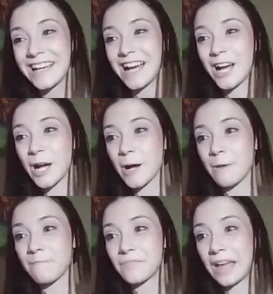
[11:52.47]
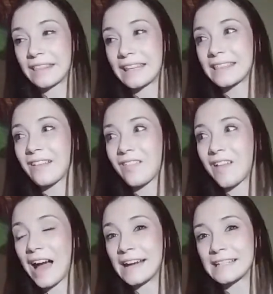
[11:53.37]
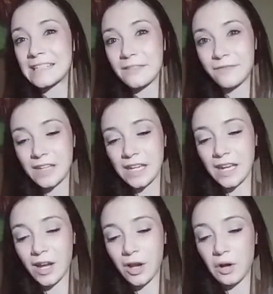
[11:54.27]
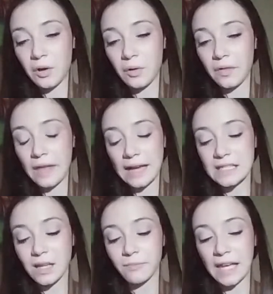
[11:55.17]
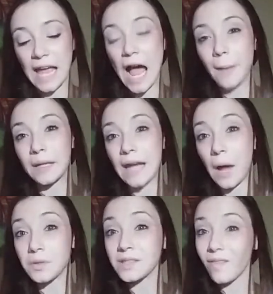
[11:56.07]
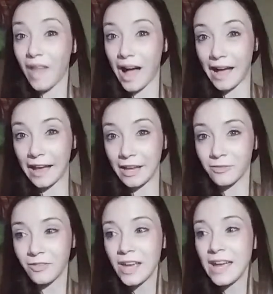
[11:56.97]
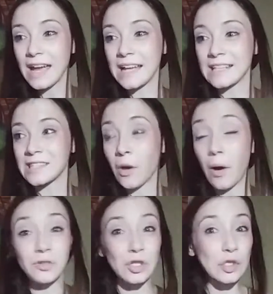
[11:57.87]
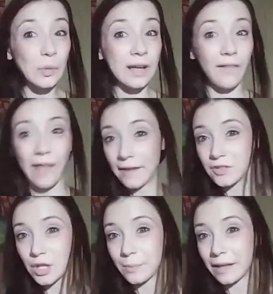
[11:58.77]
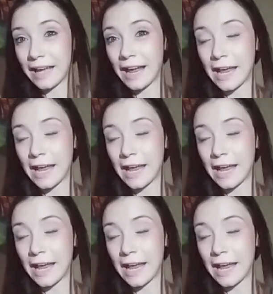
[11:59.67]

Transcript: I think the last video that something happened, I was live, and so I was just doing a live stream like I